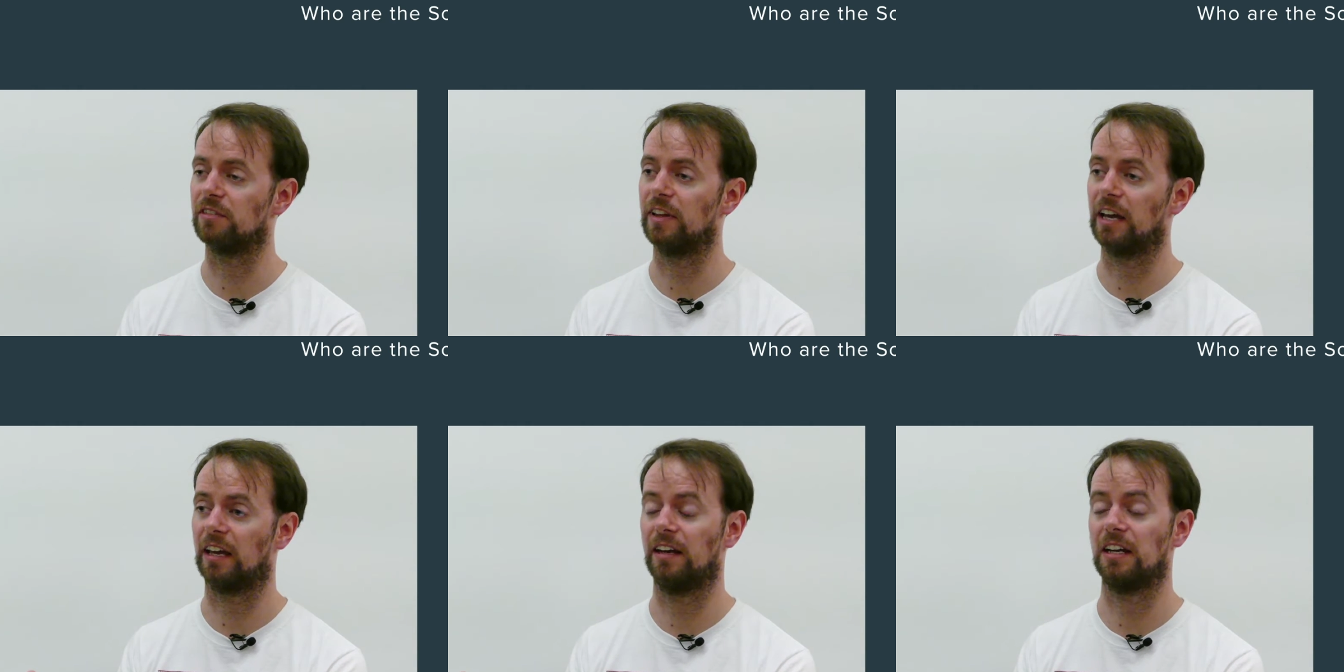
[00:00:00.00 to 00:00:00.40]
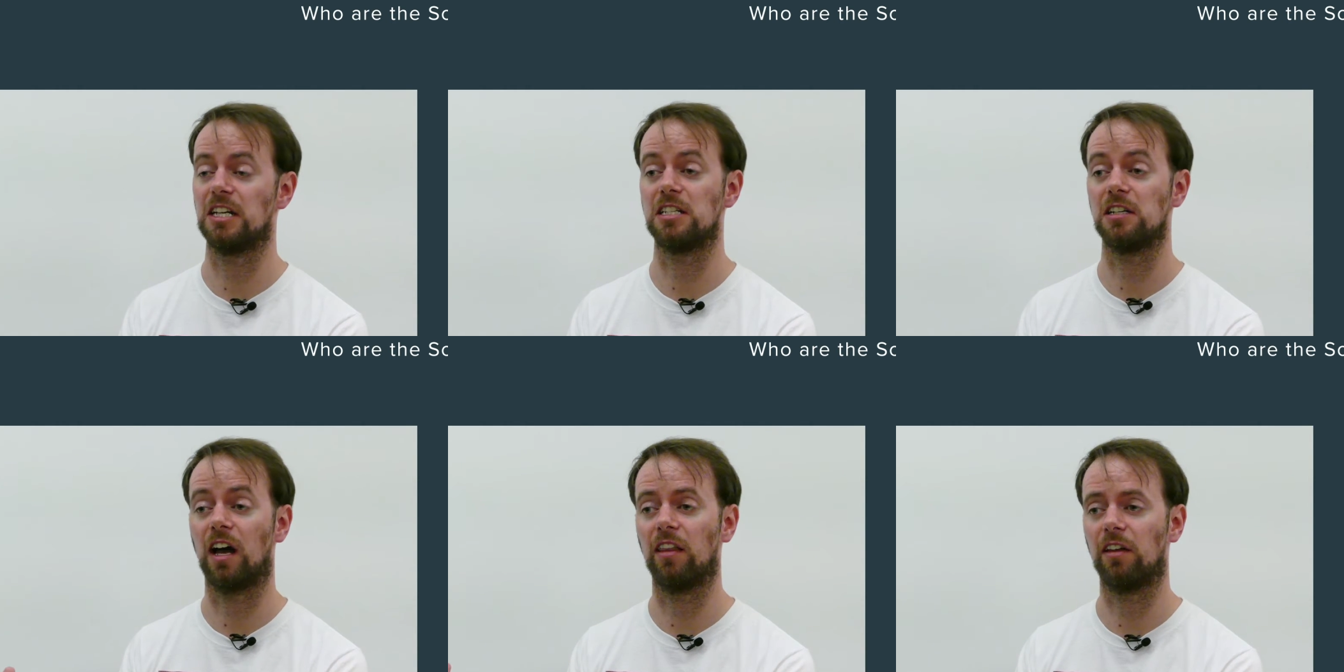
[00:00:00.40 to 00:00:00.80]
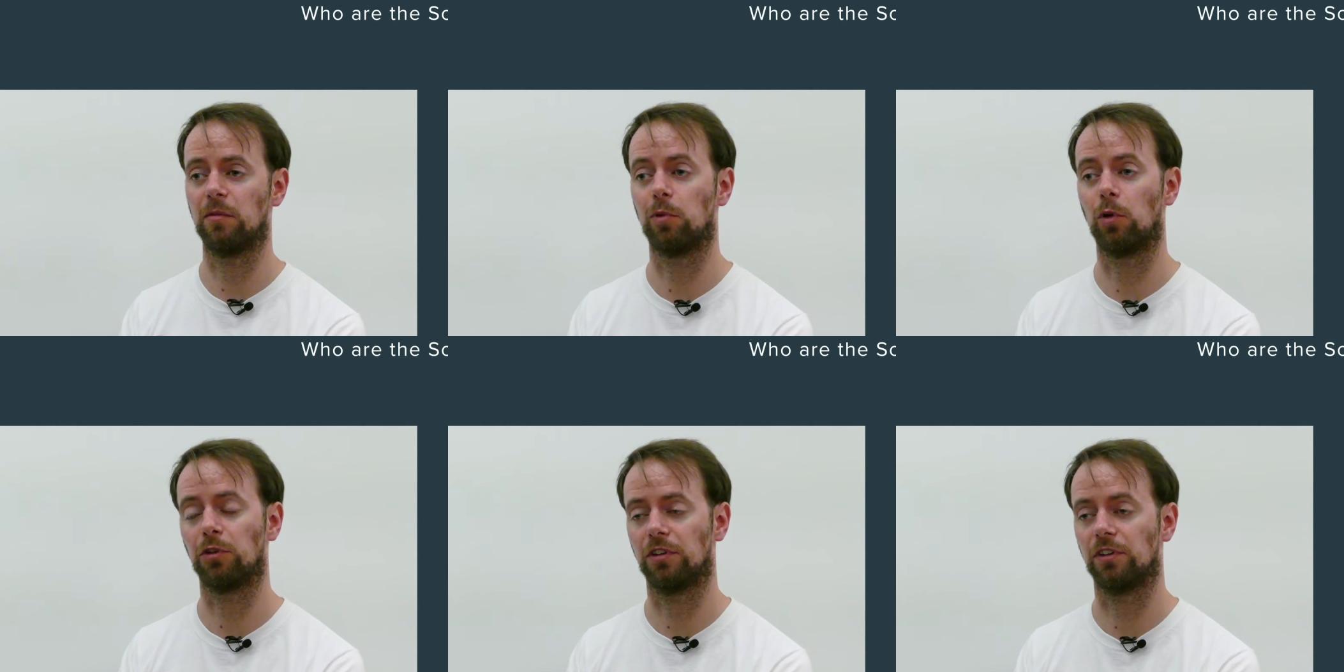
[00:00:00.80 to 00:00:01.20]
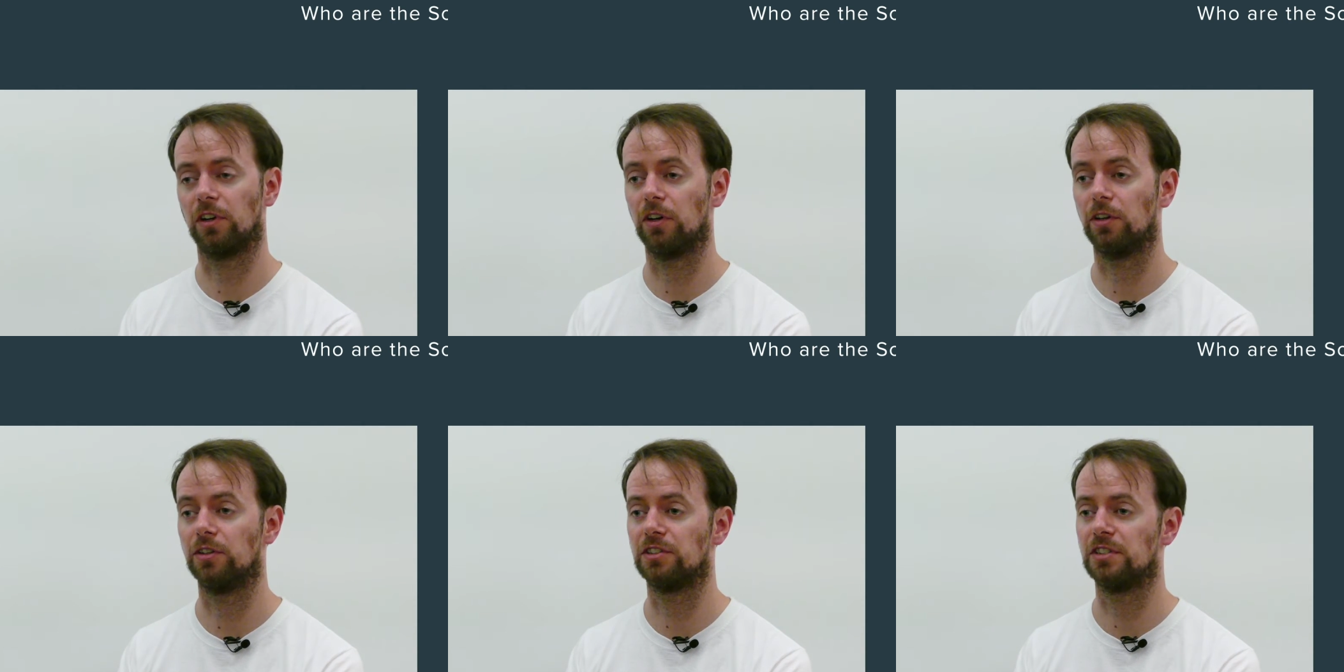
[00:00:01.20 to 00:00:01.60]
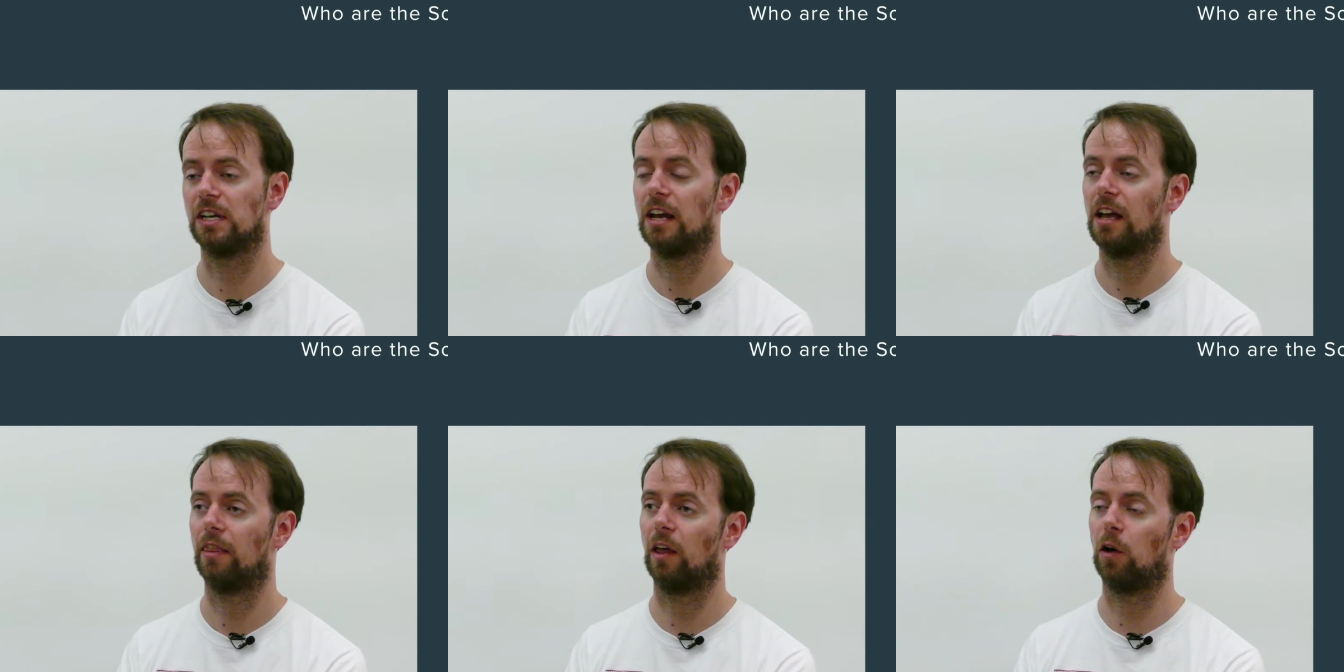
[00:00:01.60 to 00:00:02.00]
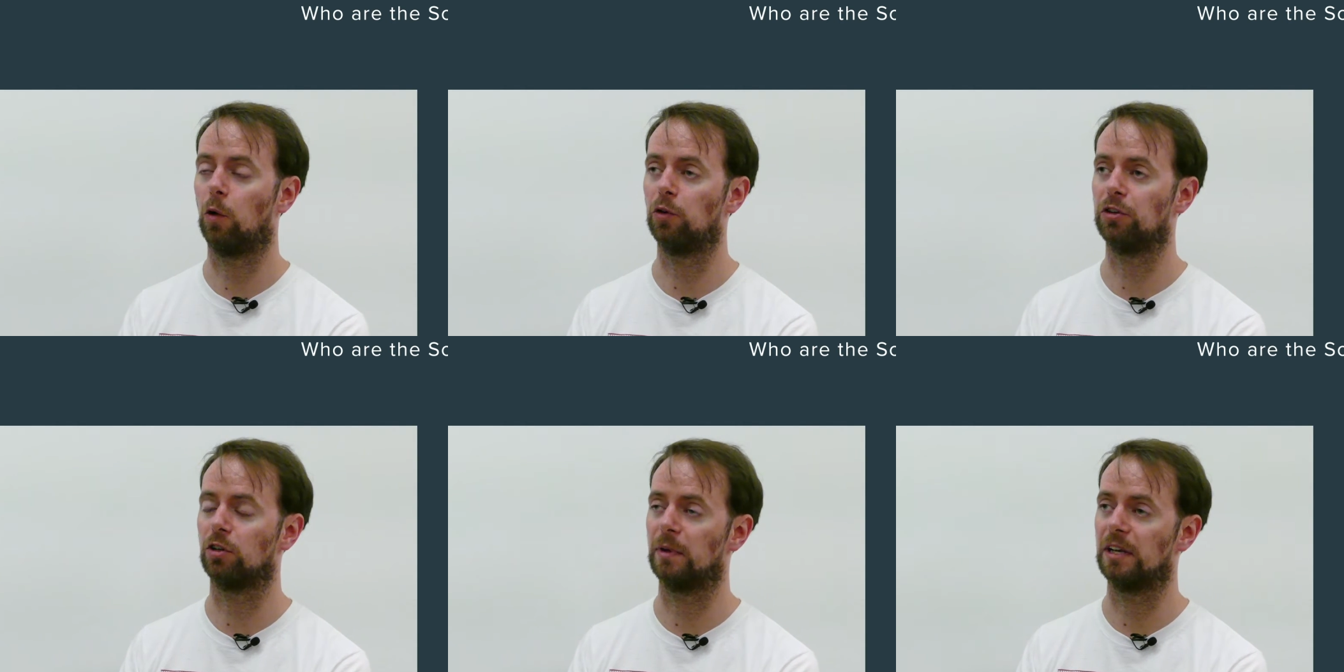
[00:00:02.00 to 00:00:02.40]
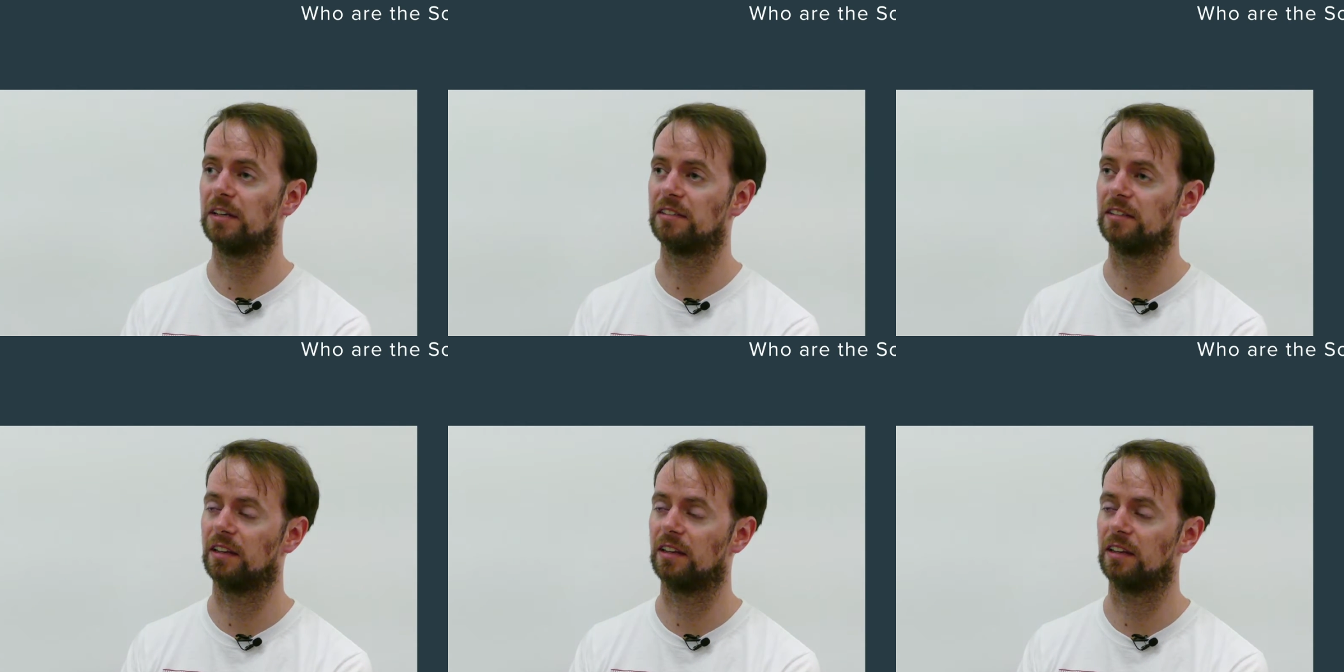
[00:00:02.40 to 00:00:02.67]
If they're connected to other important nodes, that also means